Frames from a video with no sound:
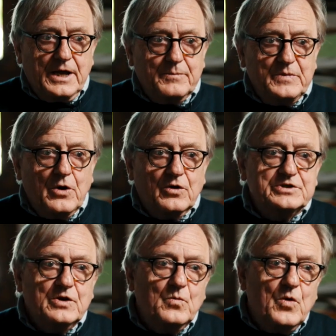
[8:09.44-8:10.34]
and me
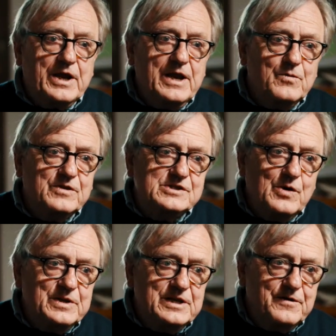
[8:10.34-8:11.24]
also working with so
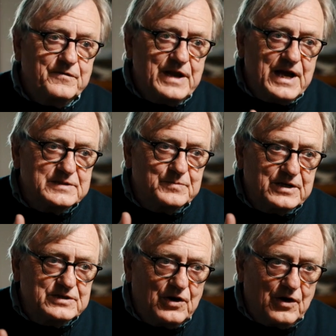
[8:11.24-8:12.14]
many different
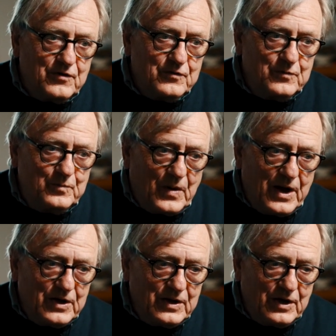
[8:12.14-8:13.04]
aspects of
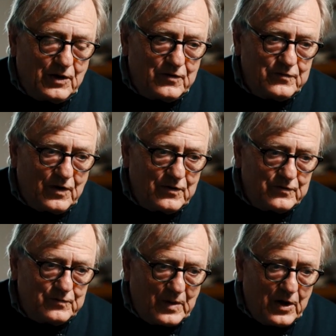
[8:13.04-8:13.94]

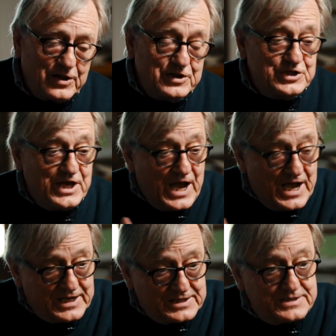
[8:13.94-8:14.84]
biology
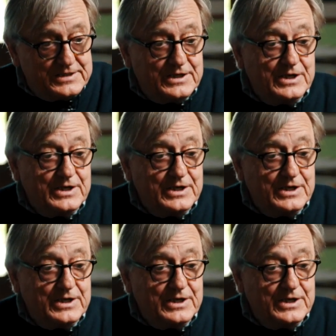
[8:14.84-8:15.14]
and